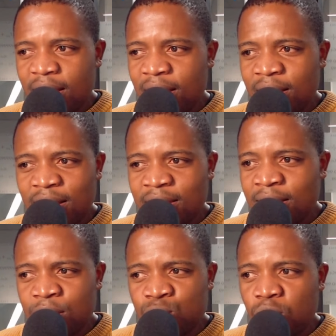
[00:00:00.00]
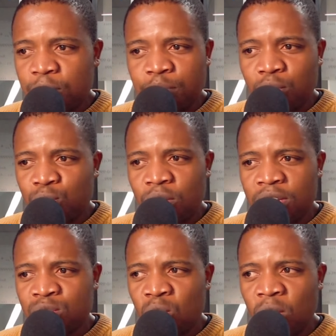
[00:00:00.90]
it gets to a point where
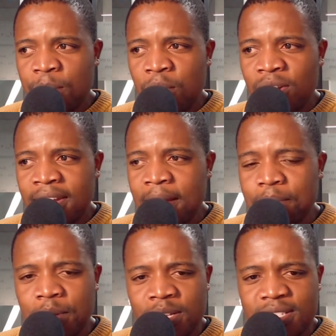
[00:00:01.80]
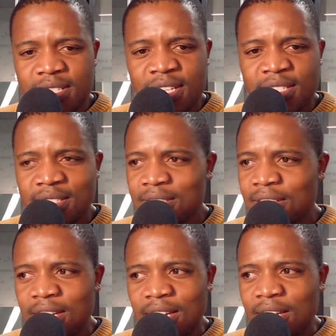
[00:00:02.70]
it's no longer about numbers. It's
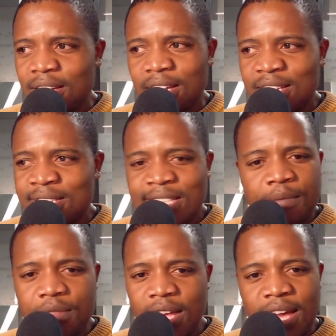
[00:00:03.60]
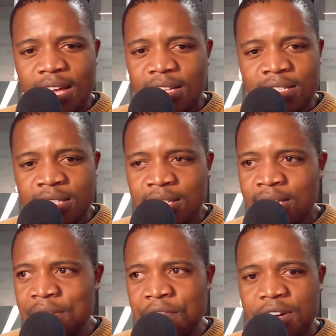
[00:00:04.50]
something else. It's a
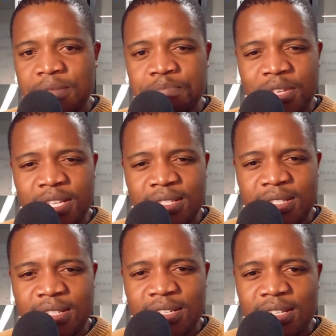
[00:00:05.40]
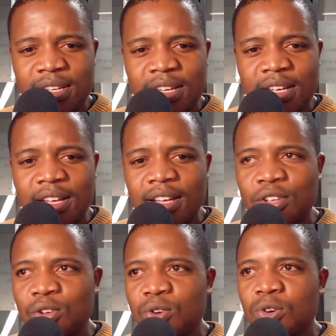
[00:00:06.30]
different beast.
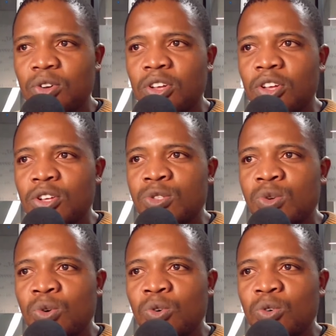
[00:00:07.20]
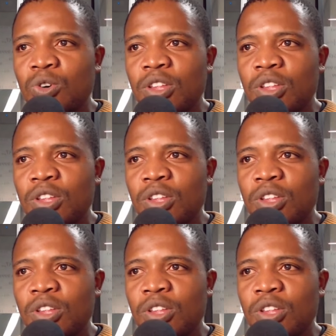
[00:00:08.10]
You know, so